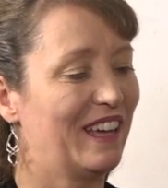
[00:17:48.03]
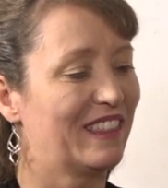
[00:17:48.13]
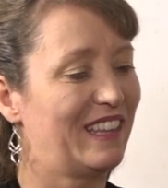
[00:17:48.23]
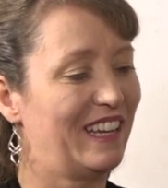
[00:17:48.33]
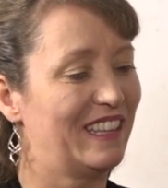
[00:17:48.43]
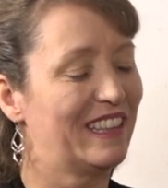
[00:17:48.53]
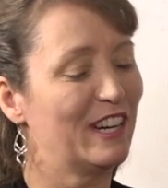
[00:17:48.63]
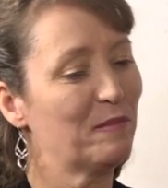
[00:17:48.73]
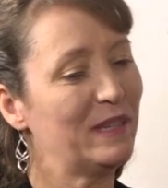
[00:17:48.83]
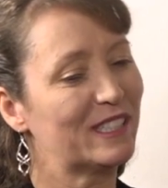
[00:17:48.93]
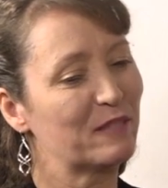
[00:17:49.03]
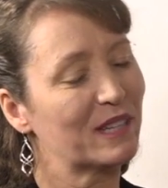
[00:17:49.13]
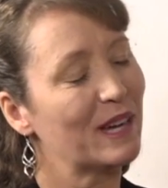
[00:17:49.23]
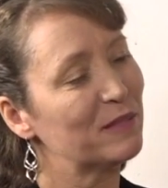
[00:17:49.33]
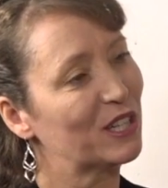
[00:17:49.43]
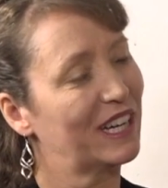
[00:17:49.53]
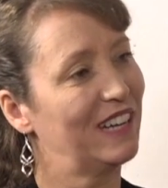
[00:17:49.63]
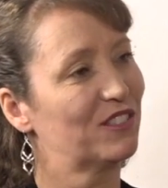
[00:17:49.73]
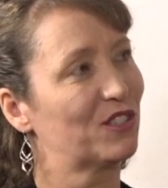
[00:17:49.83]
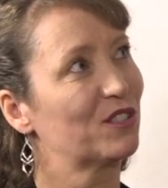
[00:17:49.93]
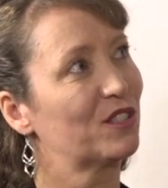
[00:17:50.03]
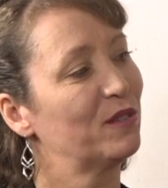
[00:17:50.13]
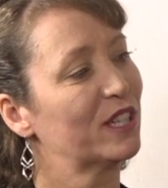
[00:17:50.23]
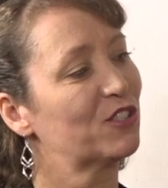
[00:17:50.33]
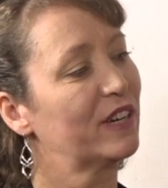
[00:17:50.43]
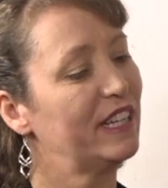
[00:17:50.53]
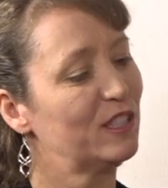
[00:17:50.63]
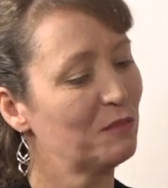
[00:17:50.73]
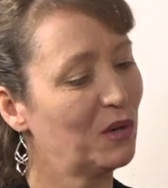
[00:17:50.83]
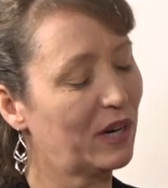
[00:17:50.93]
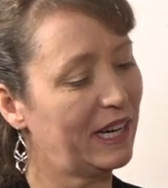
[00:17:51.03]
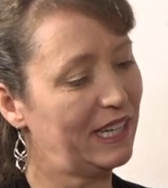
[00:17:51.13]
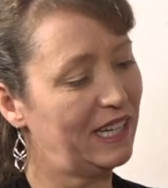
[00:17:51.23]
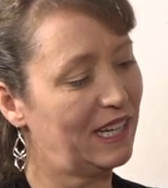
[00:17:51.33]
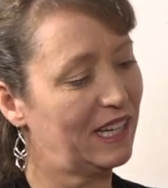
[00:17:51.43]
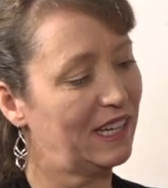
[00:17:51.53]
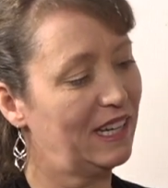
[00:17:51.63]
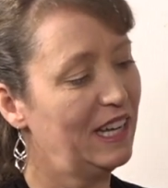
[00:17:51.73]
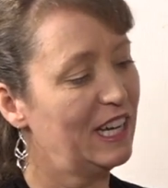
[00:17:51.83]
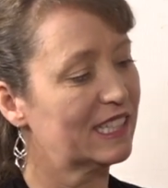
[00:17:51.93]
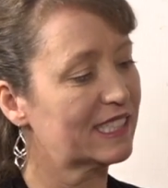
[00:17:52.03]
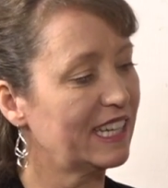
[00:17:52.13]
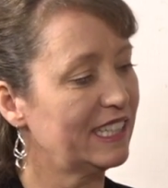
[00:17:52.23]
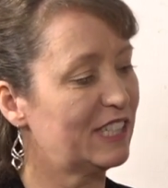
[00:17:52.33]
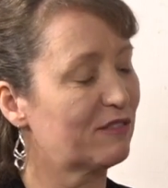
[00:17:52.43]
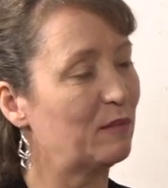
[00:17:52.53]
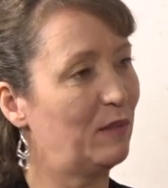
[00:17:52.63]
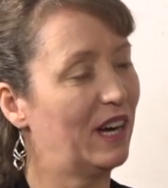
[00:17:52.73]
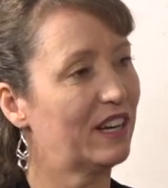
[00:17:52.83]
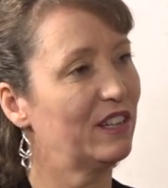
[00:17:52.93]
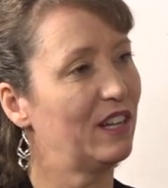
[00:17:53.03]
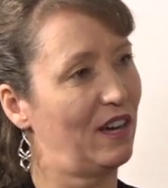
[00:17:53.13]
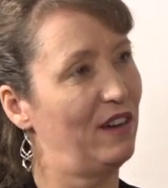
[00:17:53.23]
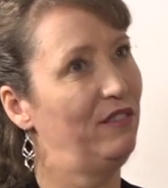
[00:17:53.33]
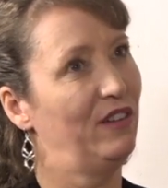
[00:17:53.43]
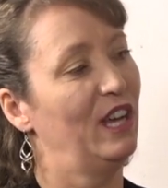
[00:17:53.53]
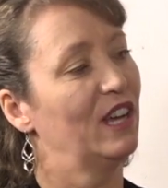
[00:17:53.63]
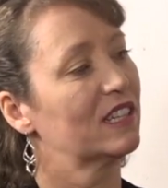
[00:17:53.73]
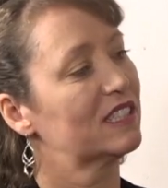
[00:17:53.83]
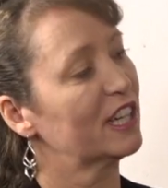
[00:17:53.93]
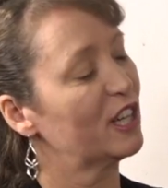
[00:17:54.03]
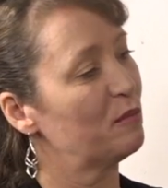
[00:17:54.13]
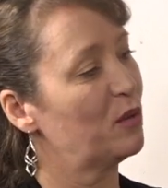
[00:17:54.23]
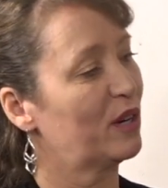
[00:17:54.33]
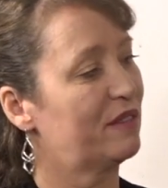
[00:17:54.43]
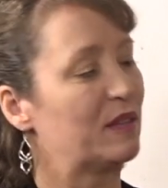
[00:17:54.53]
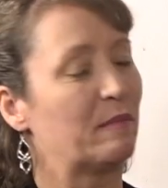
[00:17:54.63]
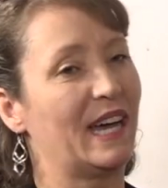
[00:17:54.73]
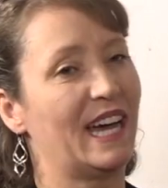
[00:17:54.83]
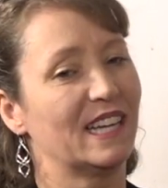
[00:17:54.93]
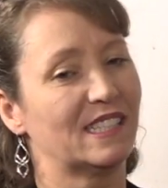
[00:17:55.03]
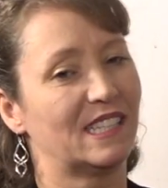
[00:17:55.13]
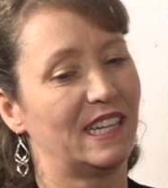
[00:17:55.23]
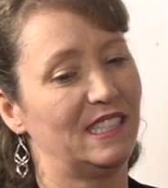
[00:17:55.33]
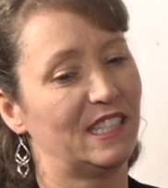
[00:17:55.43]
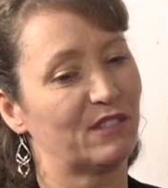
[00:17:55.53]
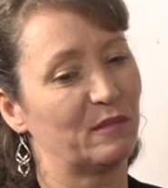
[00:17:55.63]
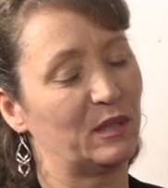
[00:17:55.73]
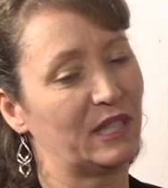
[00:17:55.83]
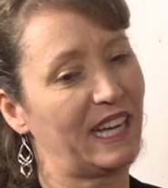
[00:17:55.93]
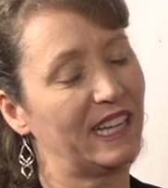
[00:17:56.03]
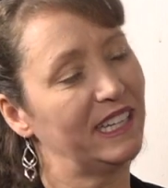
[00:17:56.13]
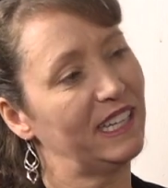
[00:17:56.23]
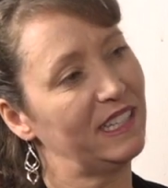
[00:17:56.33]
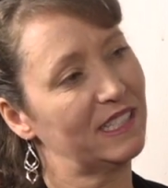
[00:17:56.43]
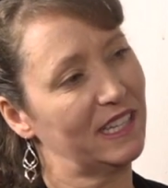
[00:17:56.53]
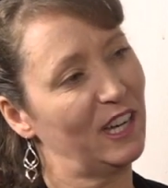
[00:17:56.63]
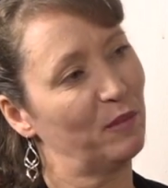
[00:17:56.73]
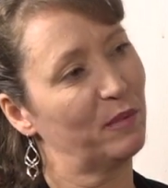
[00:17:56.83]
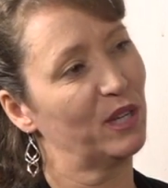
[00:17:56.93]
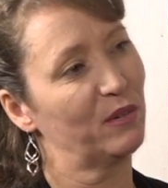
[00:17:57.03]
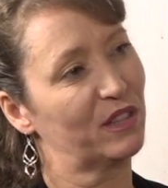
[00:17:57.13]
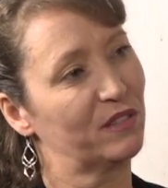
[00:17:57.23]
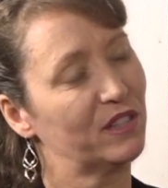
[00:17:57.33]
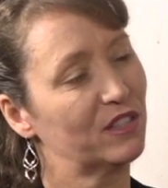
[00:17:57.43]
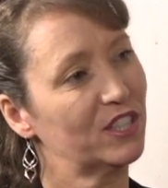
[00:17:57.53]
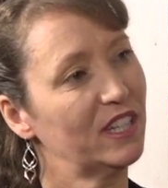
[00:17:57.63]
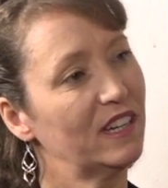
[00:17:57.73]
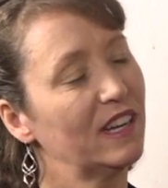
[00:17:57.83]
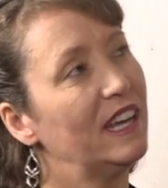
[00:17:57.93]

That therapy, sometimes are counselors who are trained more in a slightly different model of studying more of the past and different modalities and helping you with the future.